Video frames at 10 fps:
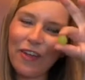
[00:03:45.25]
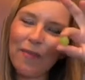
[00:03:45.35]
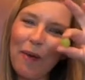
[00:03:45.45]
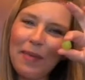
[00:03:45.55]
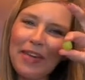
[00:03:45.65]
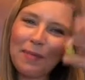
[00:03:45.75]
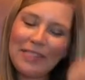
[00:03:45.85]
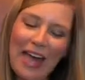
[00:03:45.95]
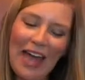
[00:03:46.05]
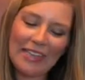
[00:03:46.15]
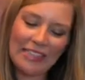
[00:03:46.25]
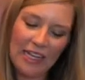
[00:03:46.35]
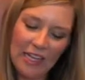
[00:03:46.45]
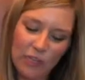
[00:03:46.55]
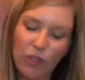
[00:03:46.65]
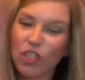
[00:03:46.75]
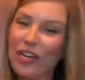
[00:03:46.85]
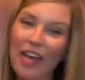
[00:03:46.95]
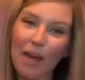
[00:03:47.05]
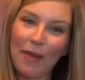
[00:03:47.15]
they're about medium sized, so we're just
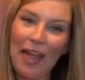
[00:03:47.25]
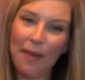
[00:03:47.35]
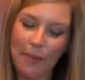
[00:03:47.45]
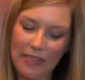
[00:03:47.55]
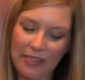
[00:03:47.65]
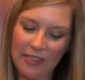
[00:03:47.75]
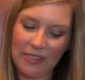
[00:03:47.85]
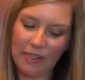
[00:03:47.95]
gonna cut them in 8 pieces.